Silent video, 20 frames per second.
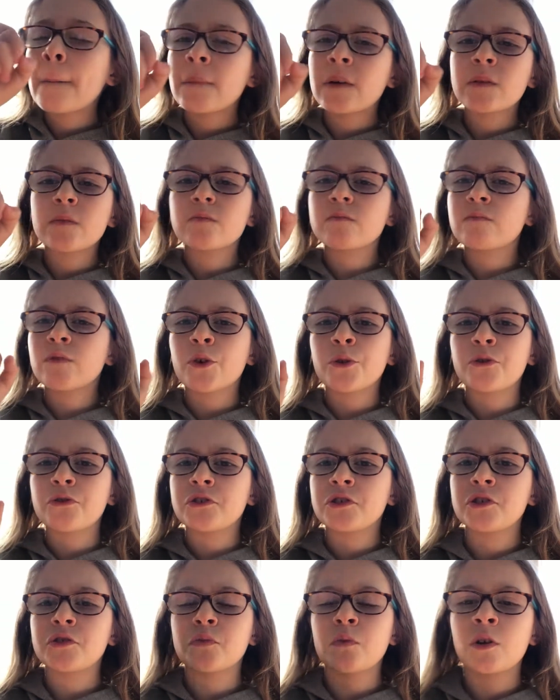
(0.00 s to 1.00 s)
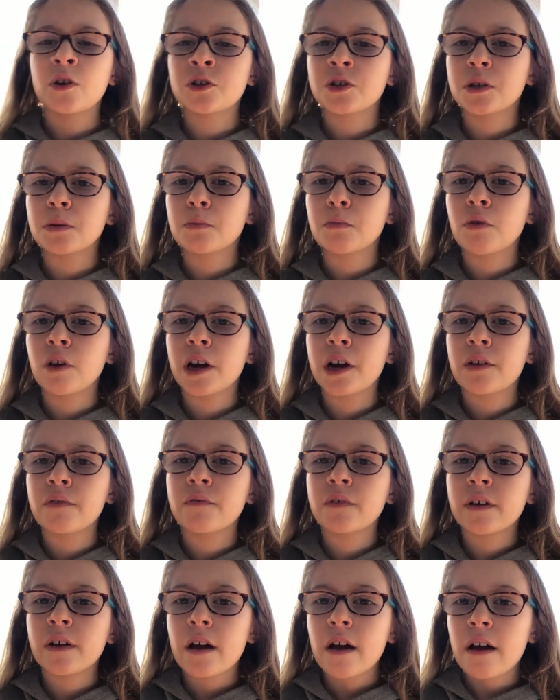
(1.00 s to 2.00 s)
my brother's just watching Brave.
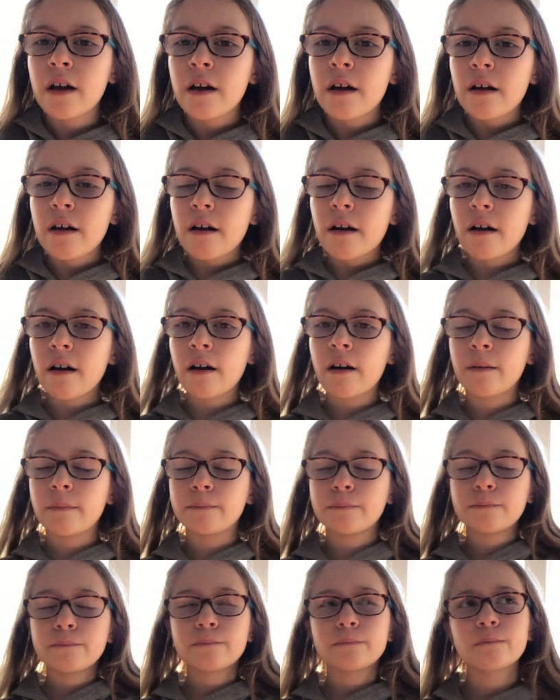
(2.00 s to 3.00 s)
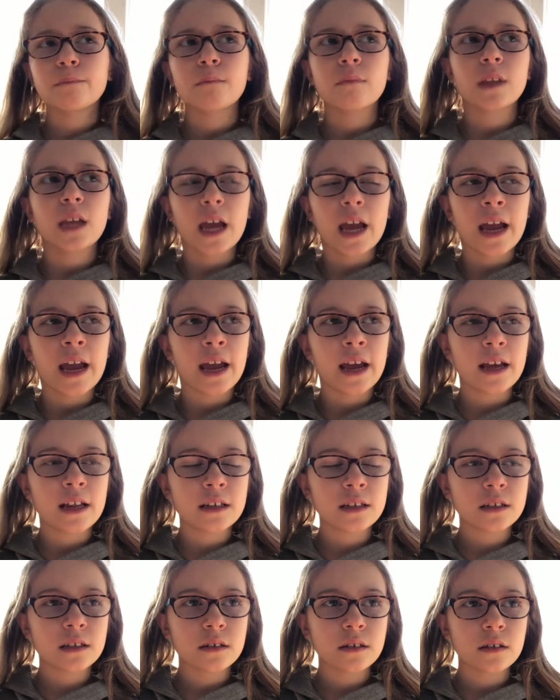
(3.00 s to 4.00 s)

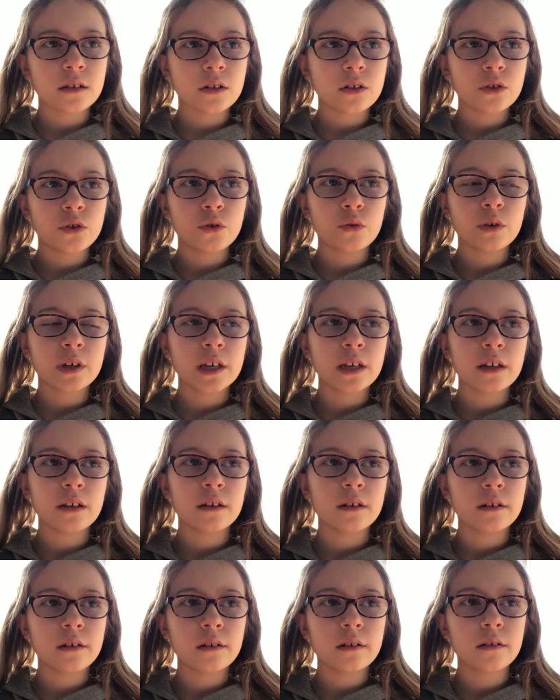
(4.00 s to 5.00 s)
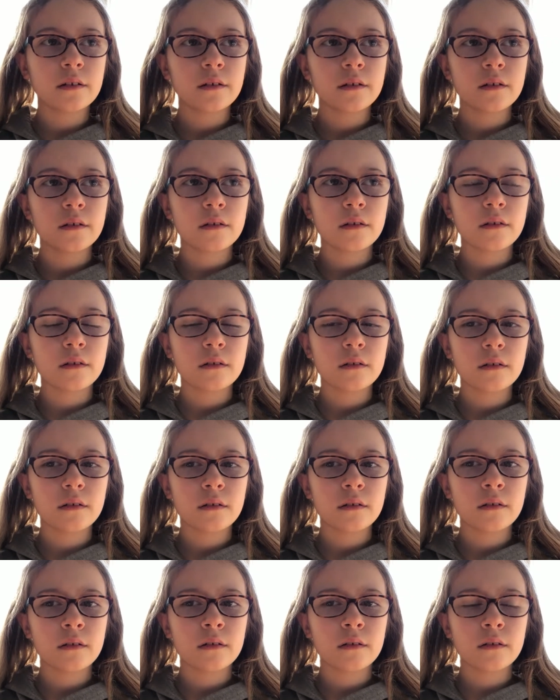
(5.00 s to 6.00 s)
And you can, God,
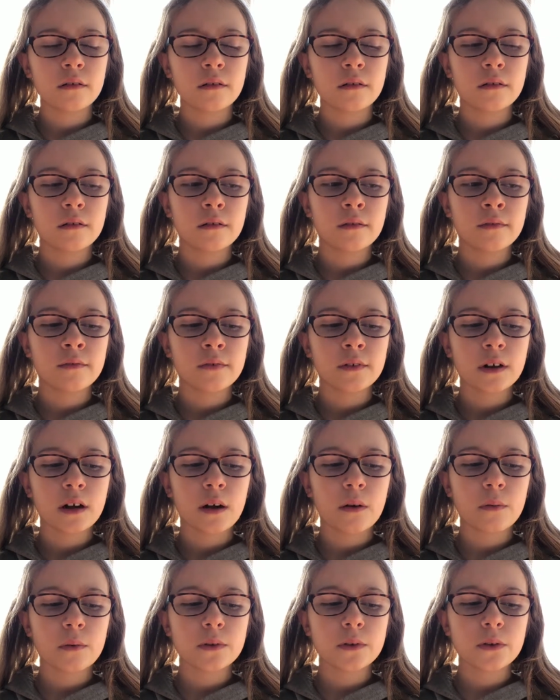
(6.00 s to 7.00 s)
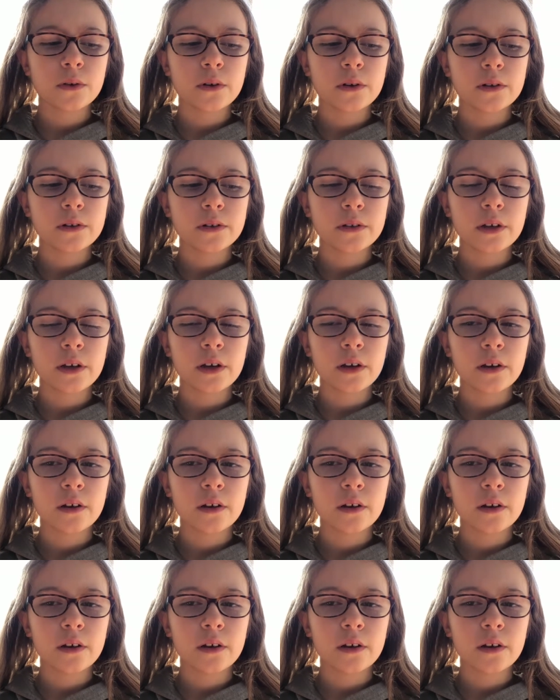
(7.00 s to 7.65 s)
what's I gonna say?